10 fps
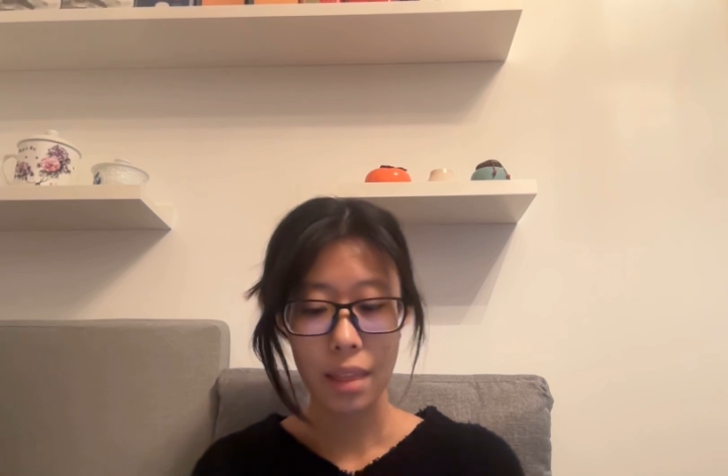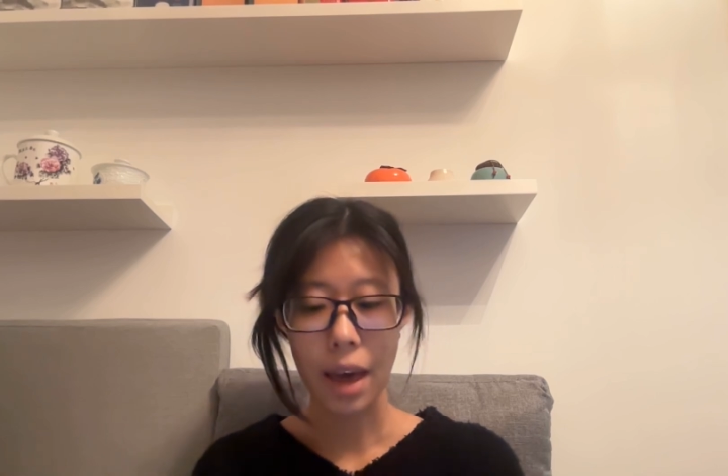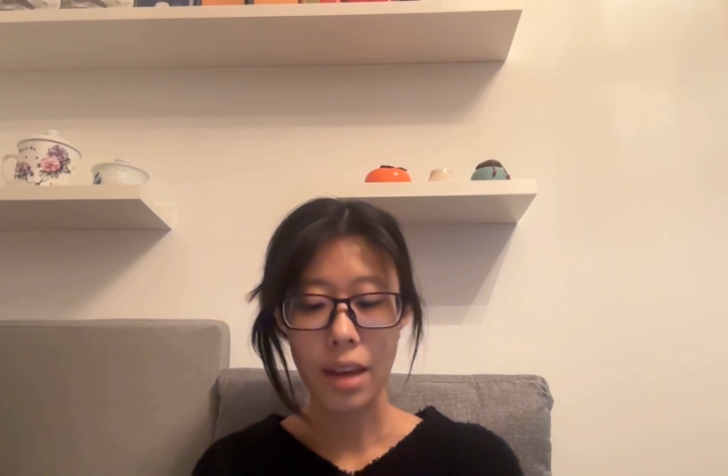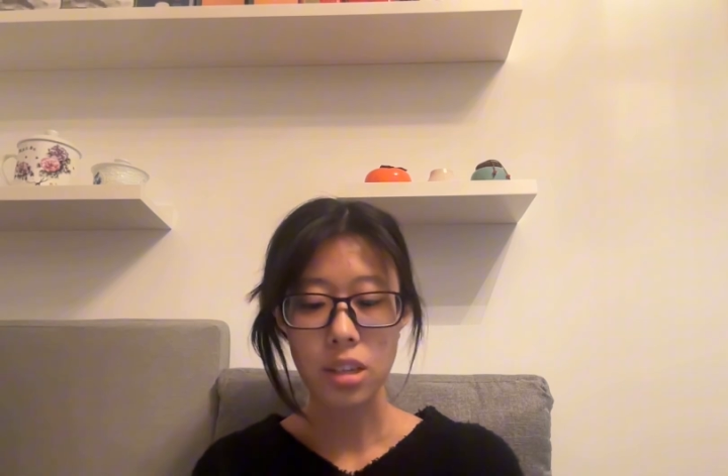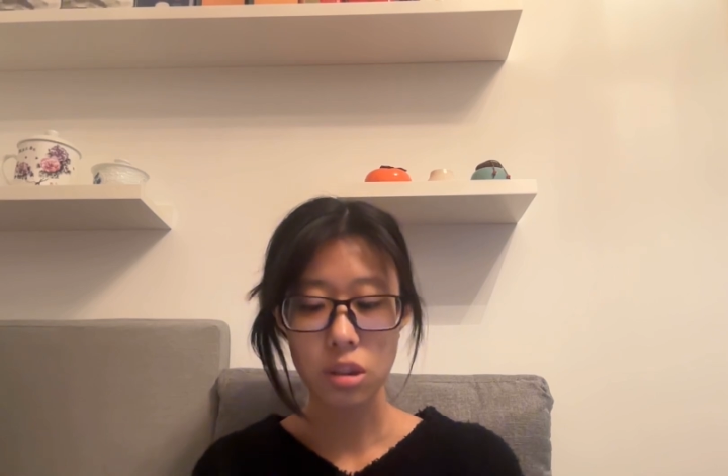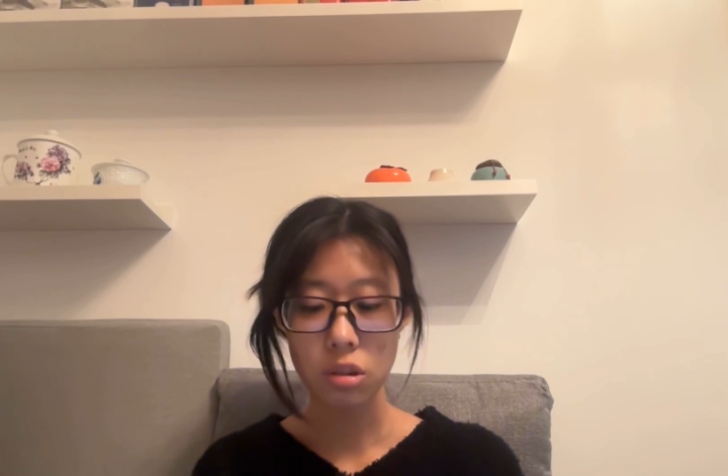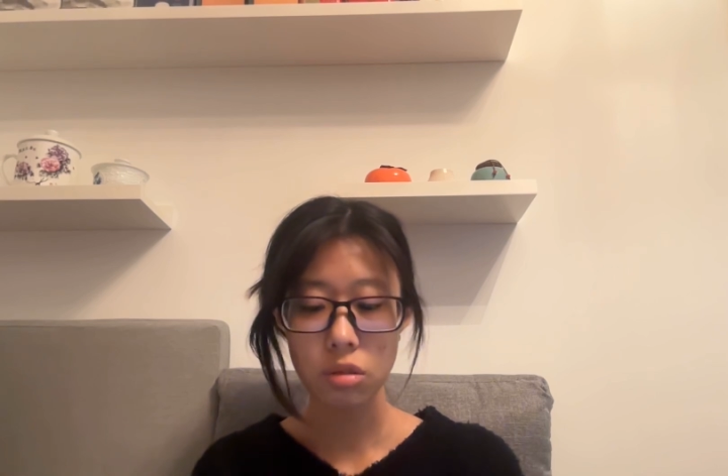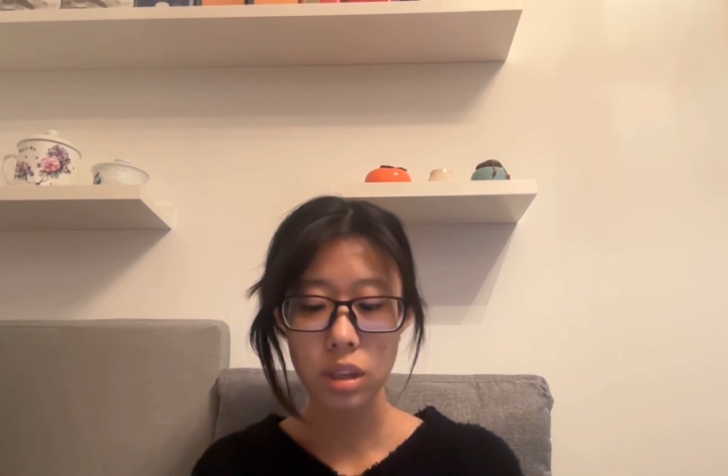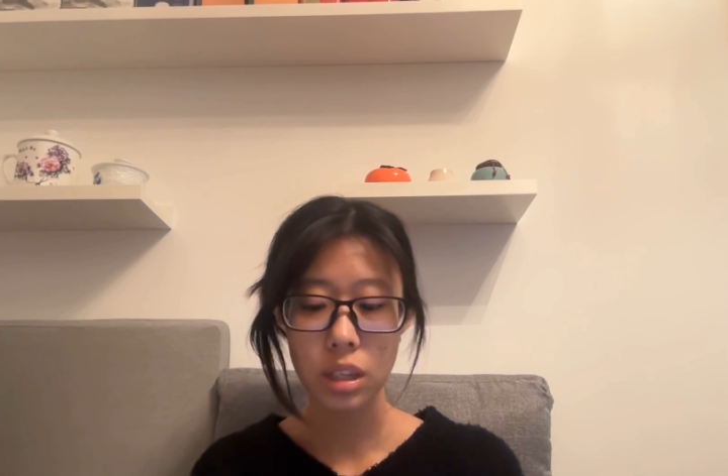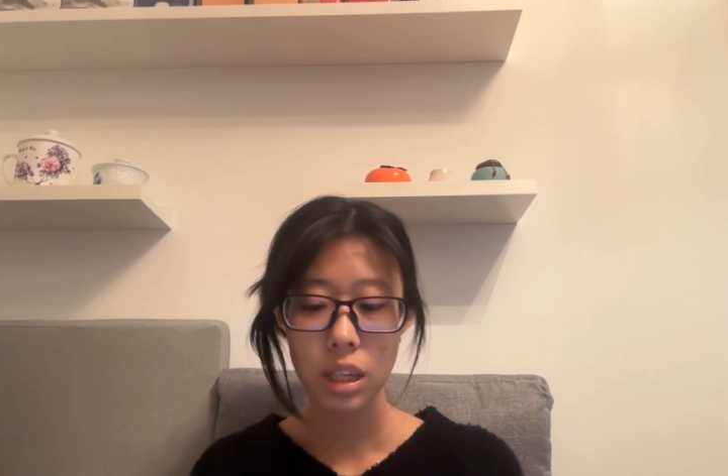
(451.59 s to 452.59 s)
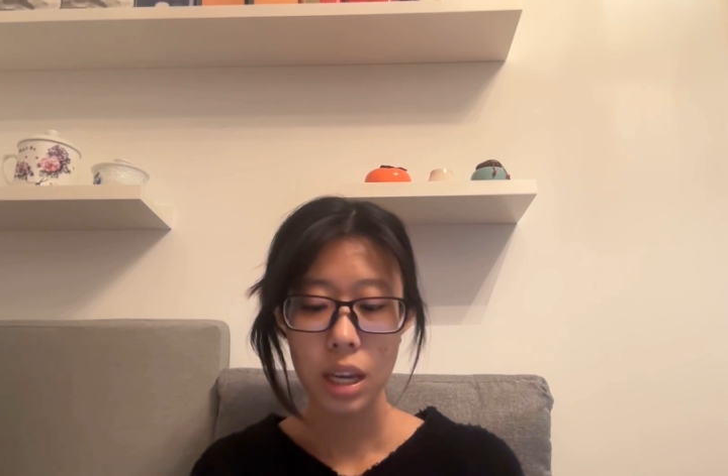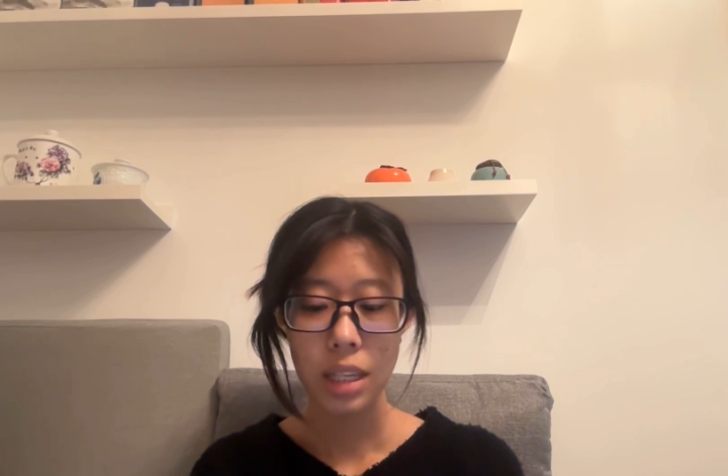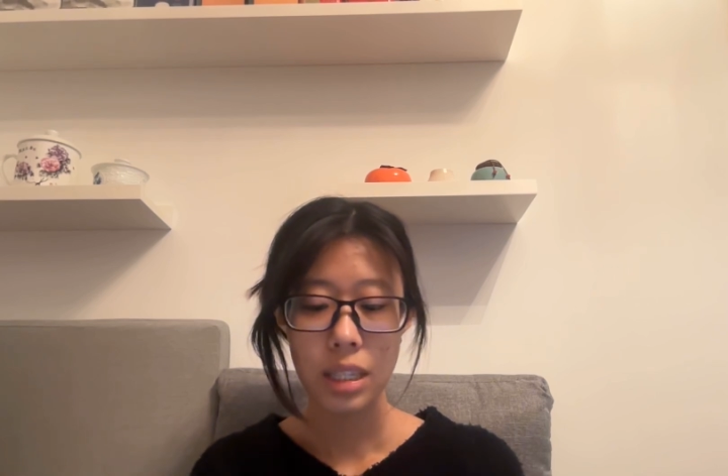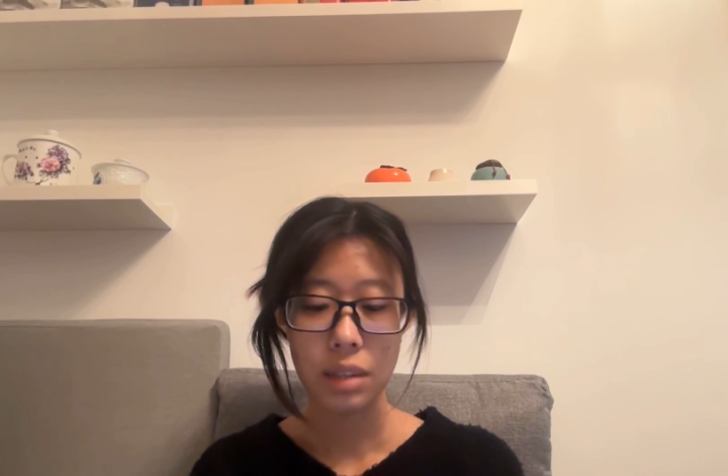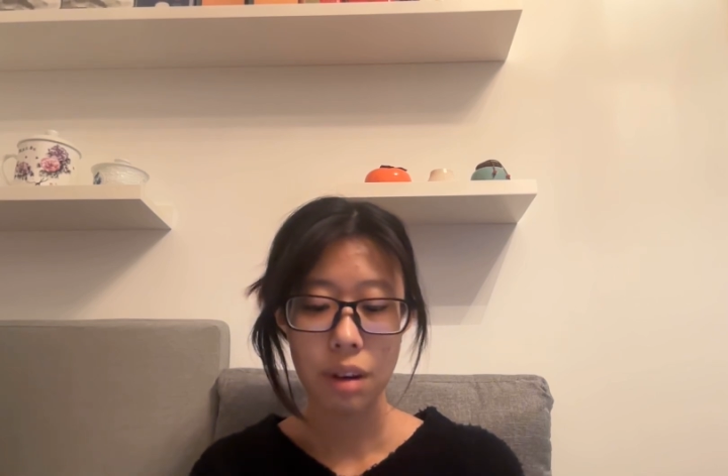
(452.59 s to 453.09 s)
that children
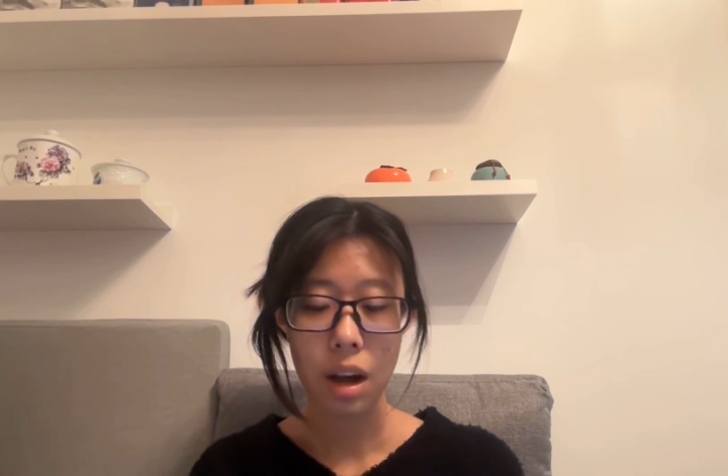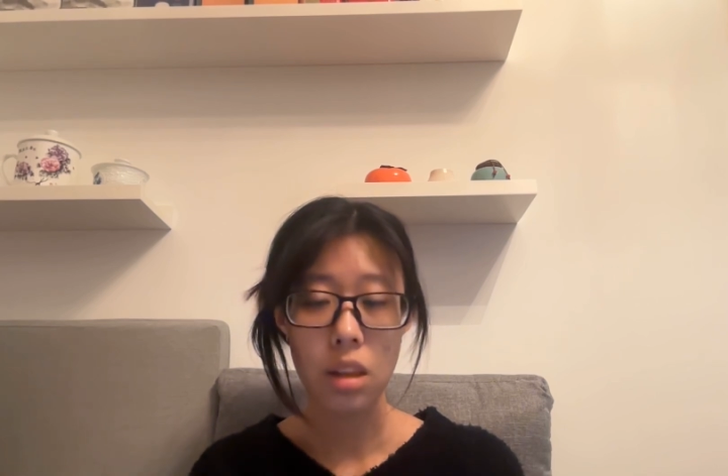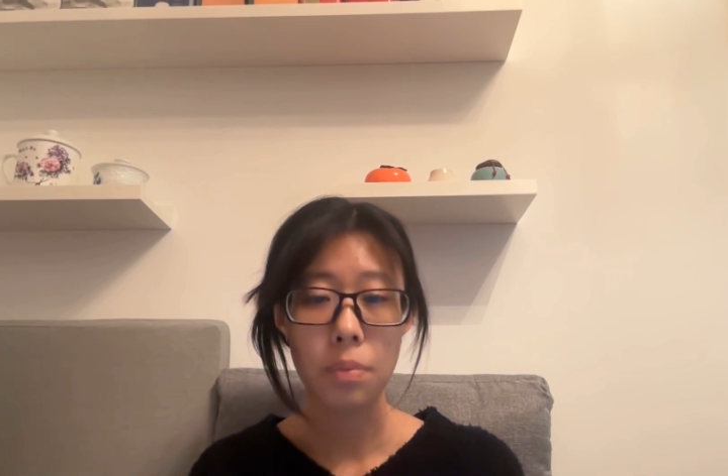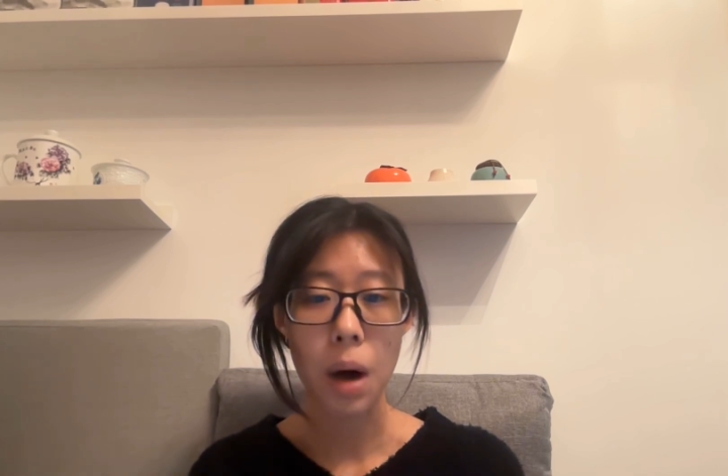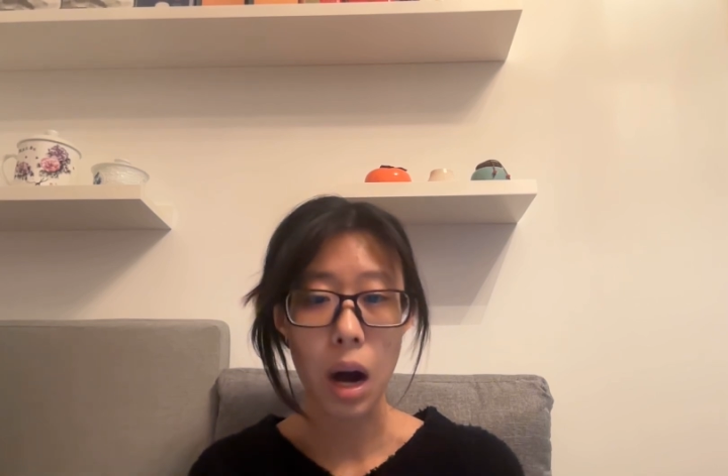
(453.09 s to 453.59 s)
develop